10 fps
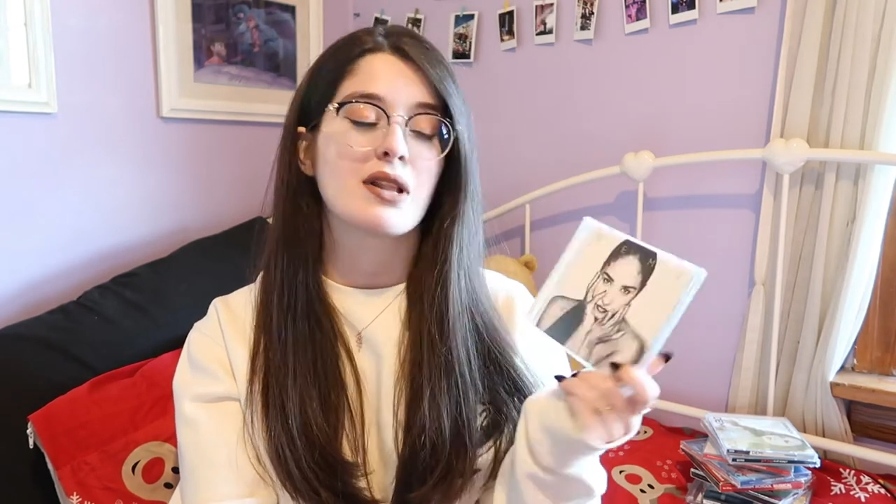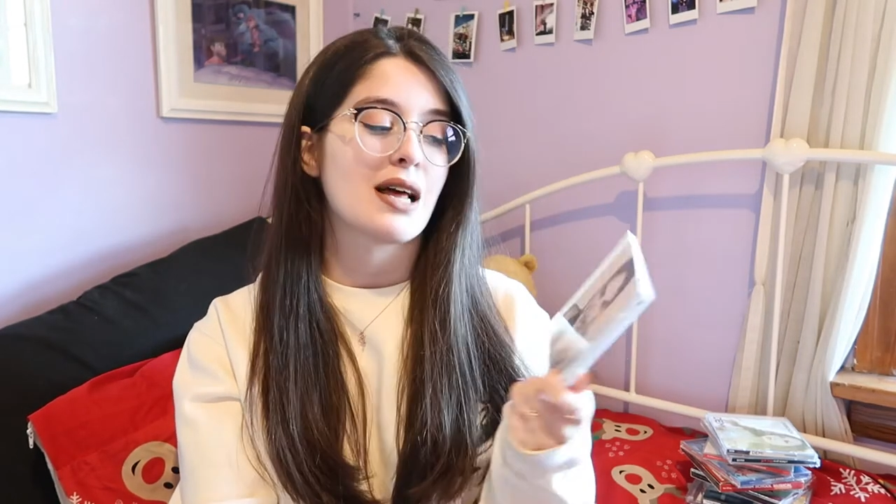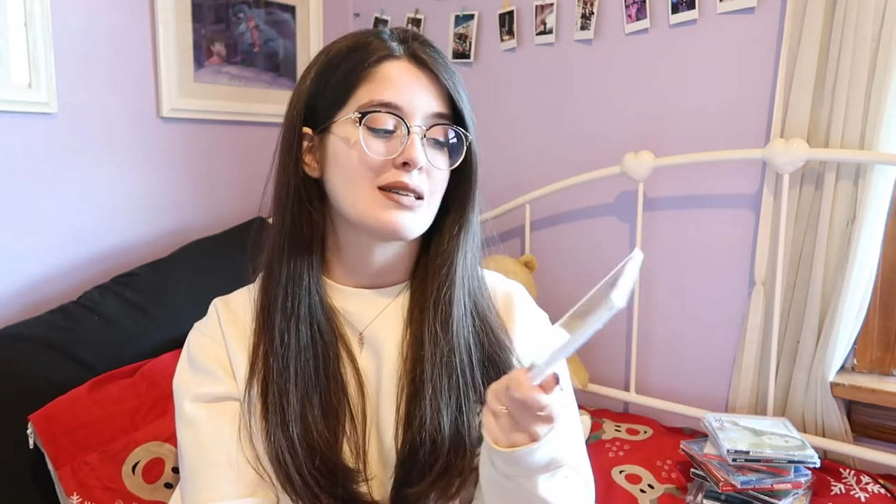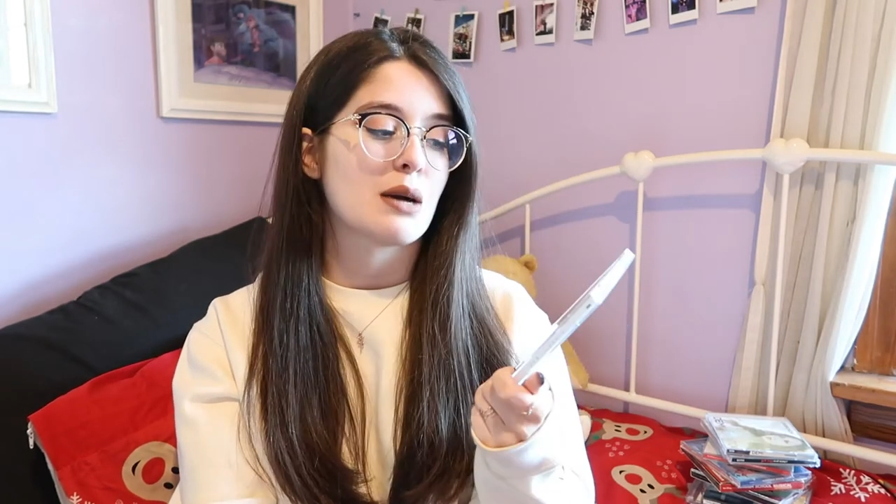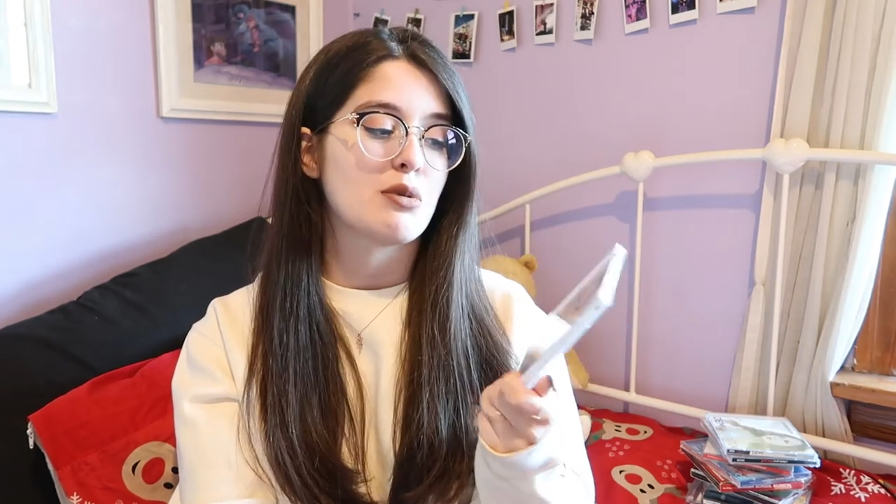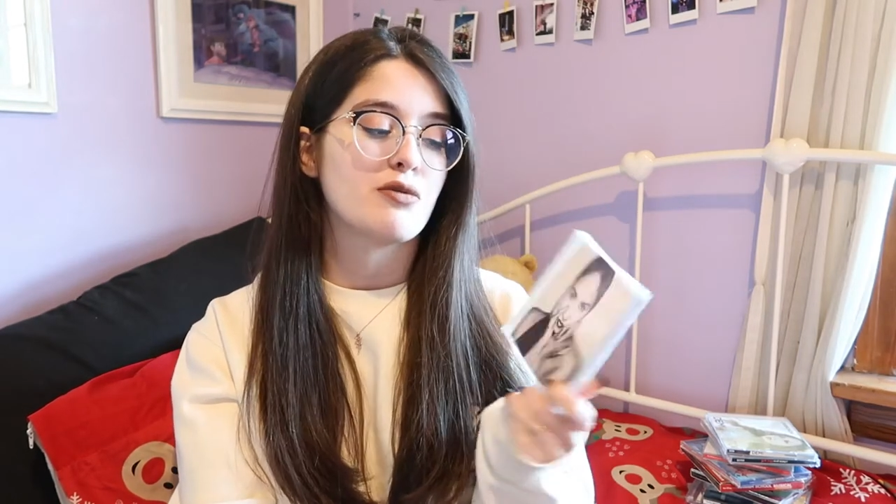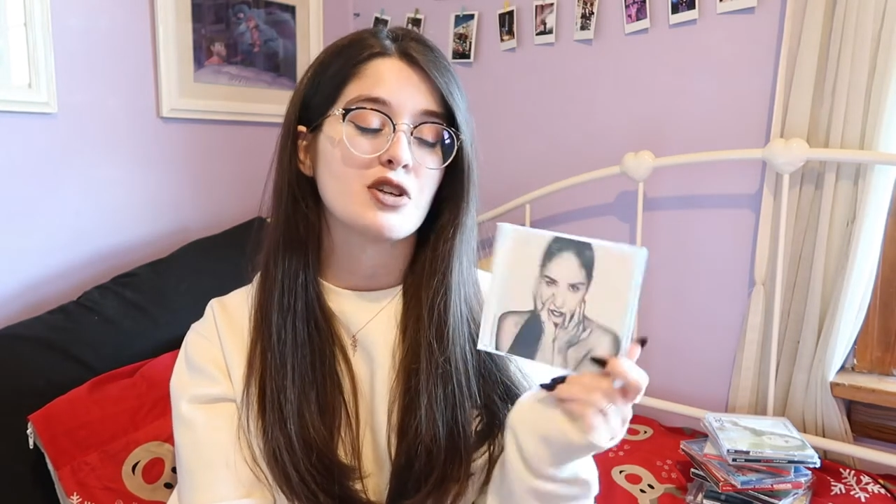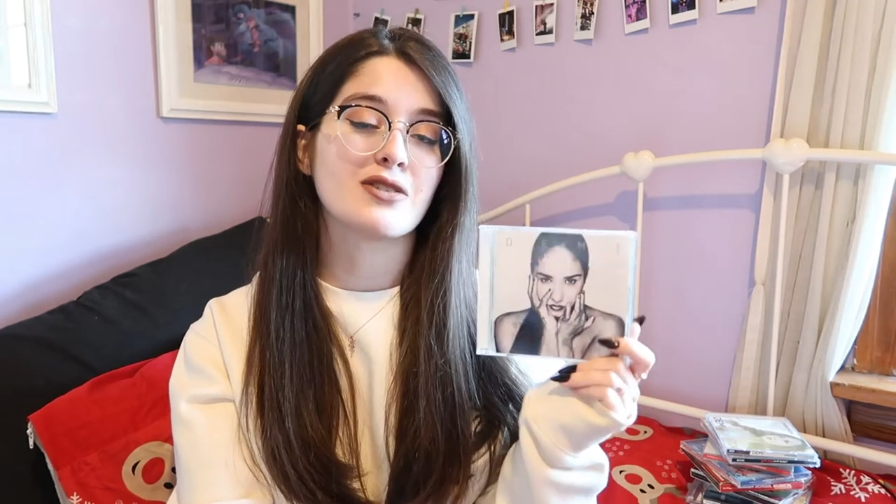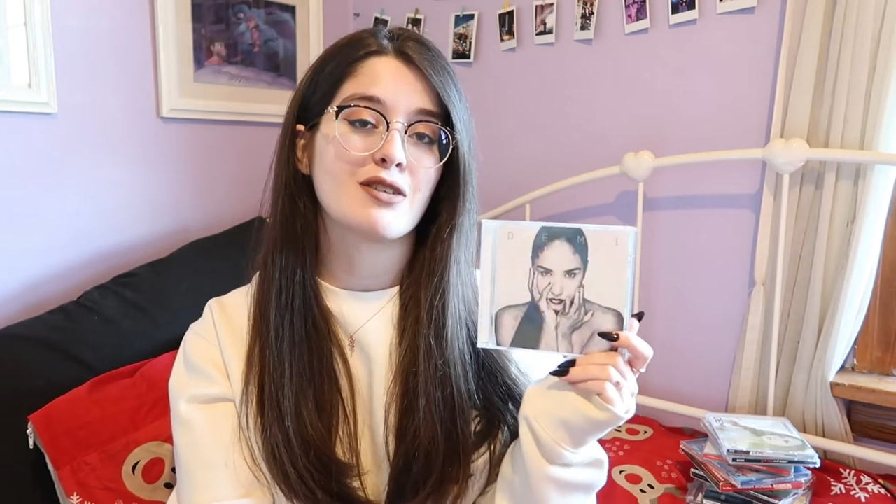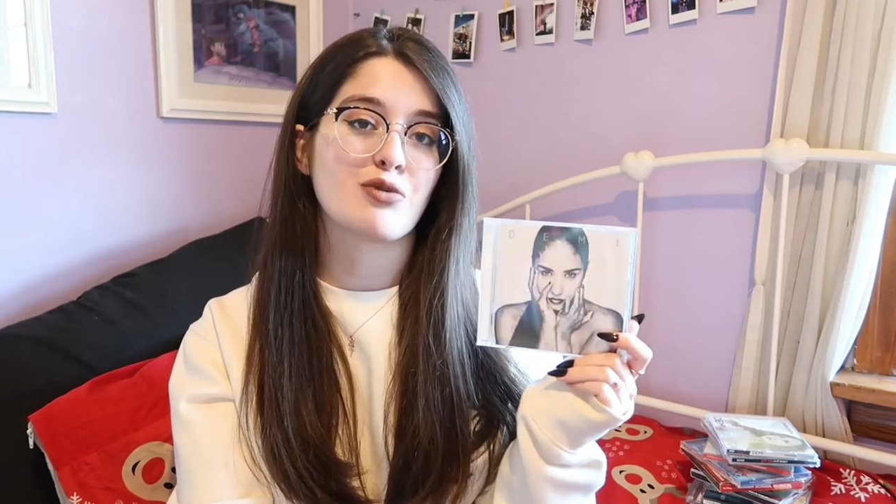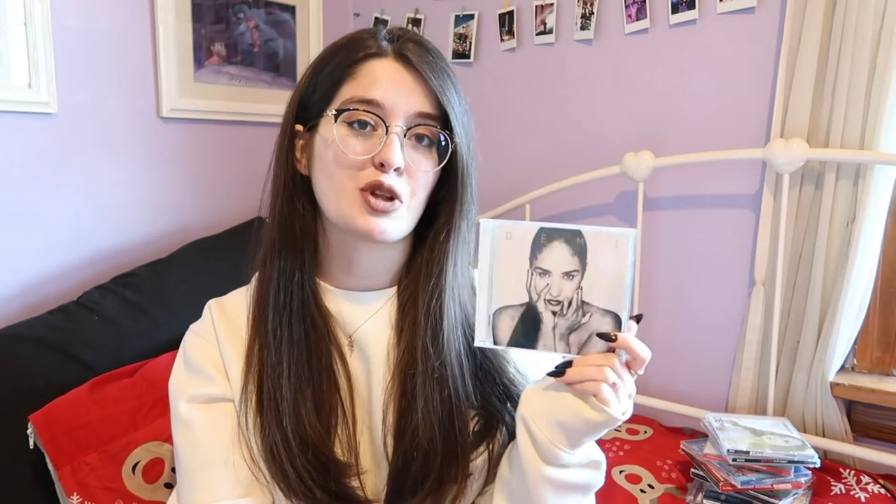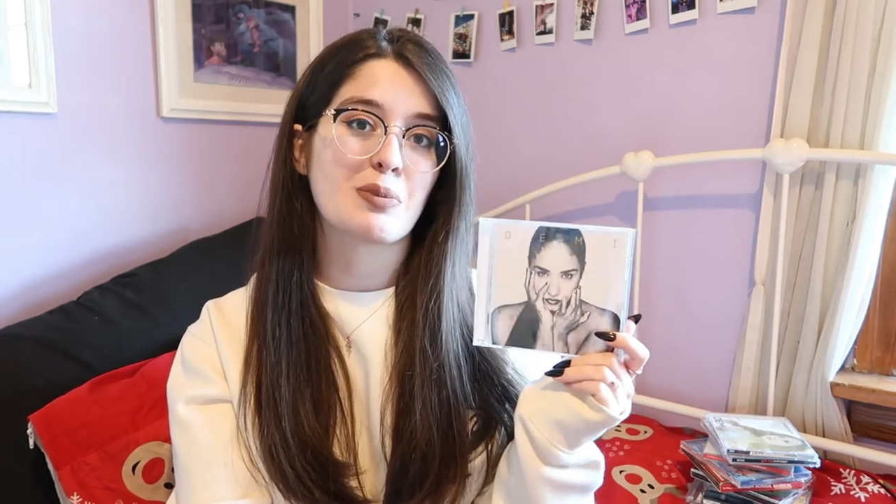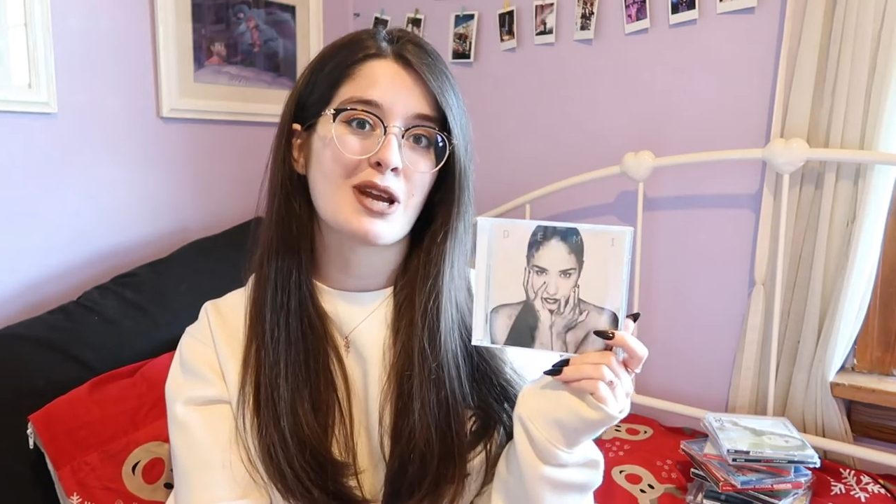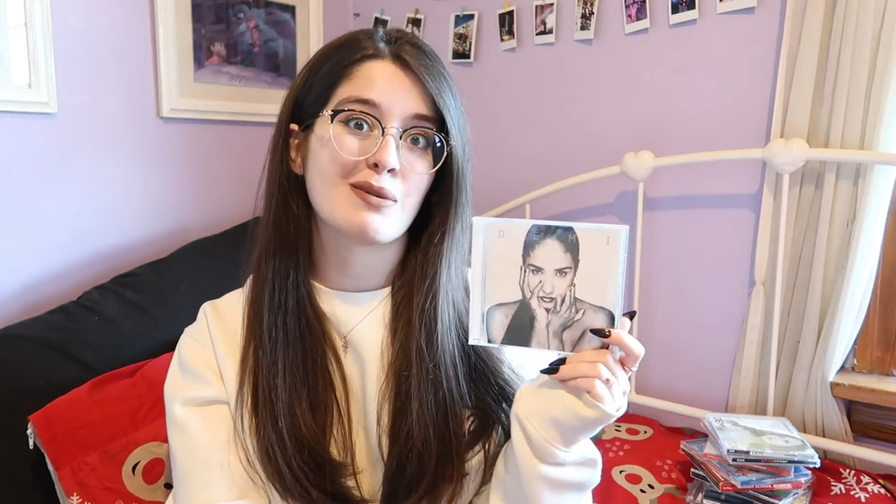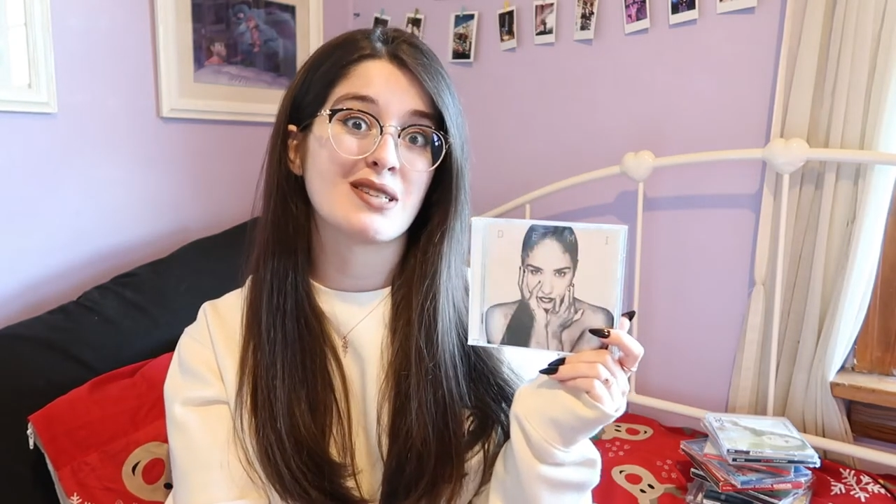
the last couple of years I've really become